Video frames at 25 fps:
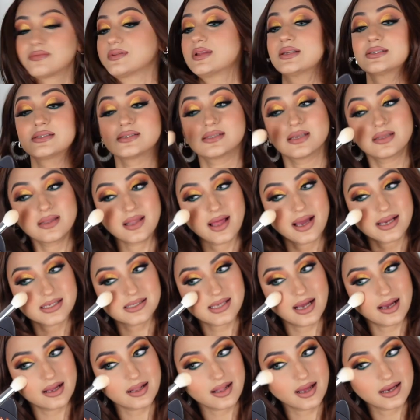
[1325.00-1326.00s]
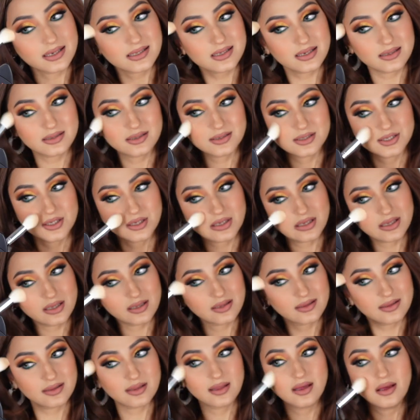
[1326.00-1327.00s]
This is a nice highlighter that you
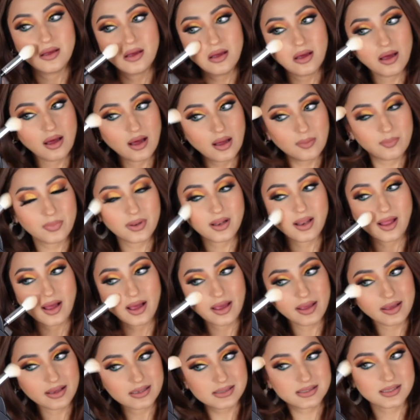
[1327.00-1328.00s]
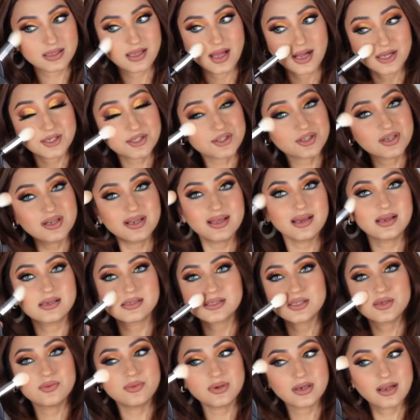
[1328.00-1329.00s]
can apply as naturally
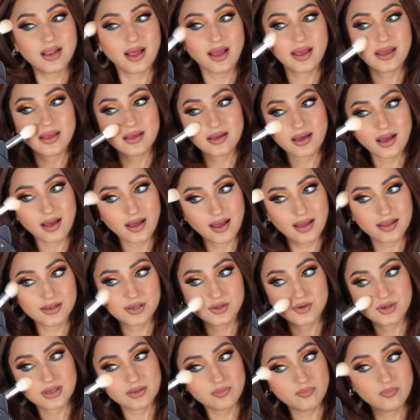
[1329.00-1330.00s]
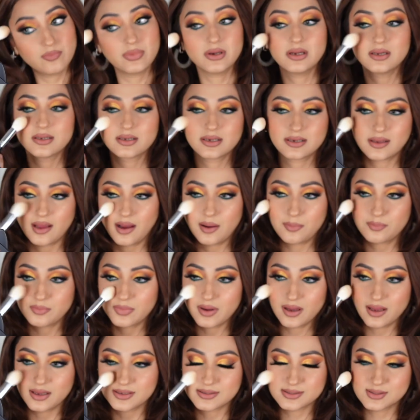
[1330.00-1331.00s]
as you would like, and you can build it
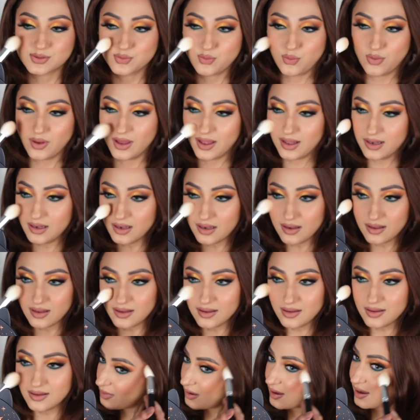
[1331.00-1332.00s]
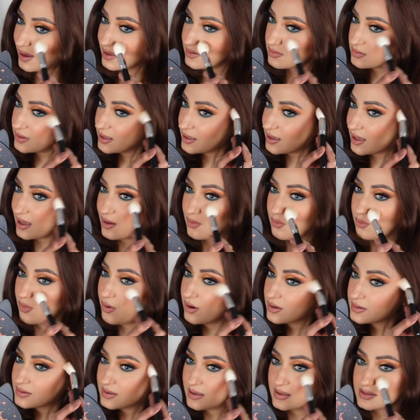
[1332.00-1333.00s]
up as well. I don't think I
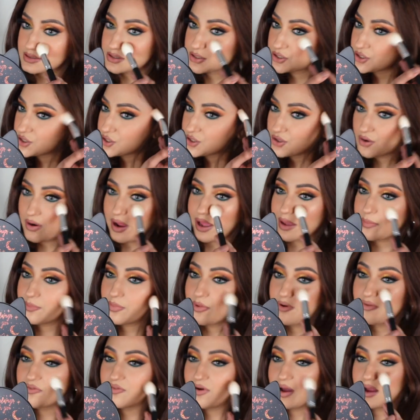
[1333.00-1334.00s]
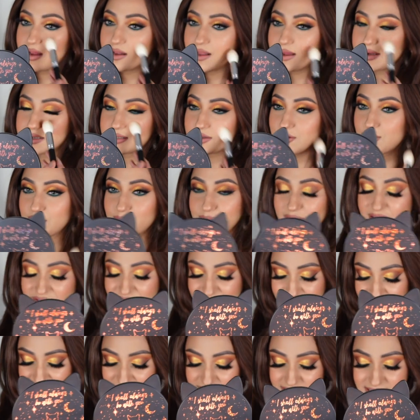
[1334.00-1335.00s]
want a stripe of highlighter on my
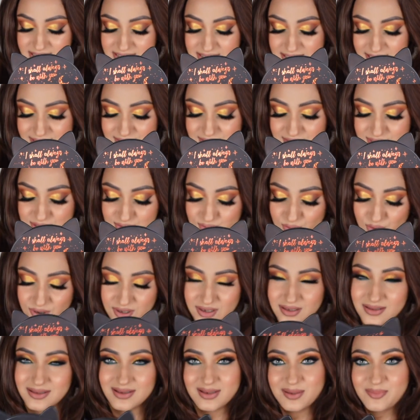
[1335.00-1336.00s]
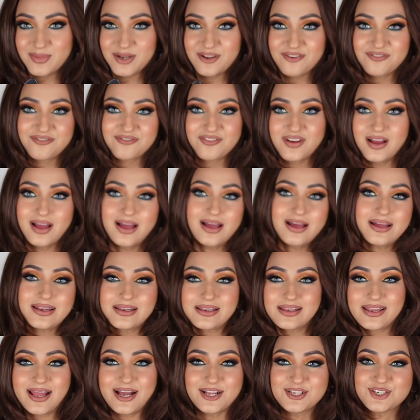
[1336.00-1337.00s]
face. I just want a little bit of
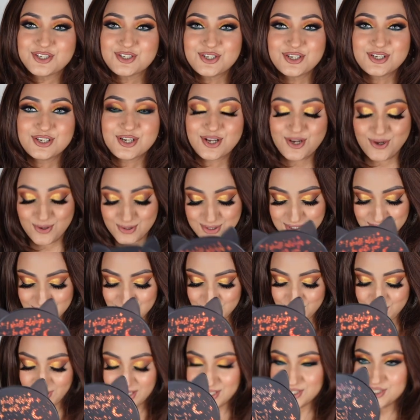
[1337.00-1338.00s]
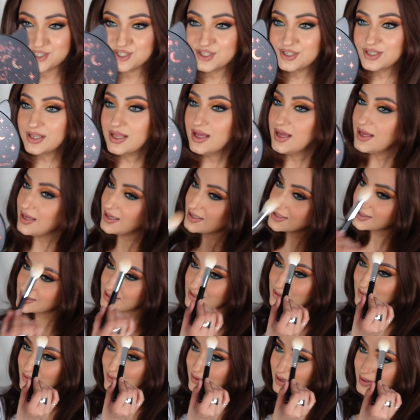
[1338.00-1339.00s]
natural glow situation.
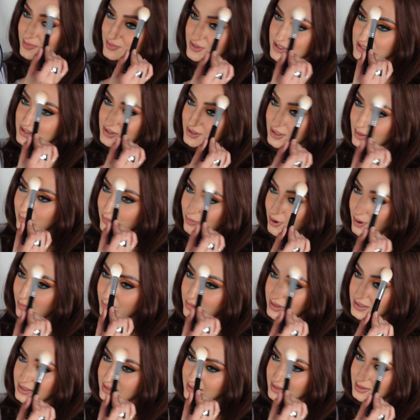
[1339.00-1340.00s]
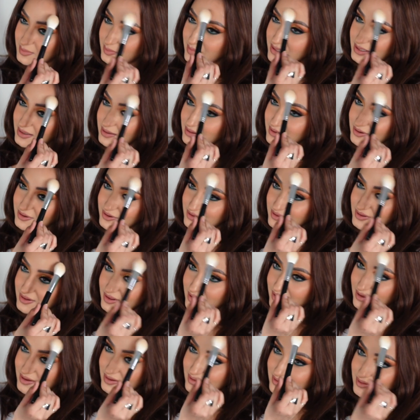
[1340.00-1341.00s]
So I'm just gonna pop a little bit here and
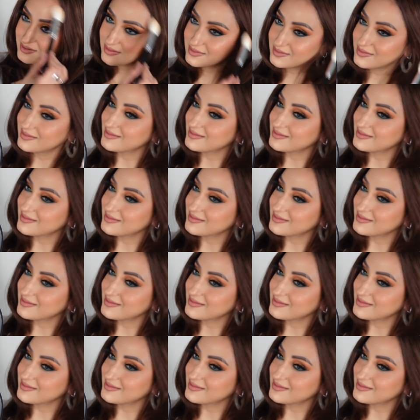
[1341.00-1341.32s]
there,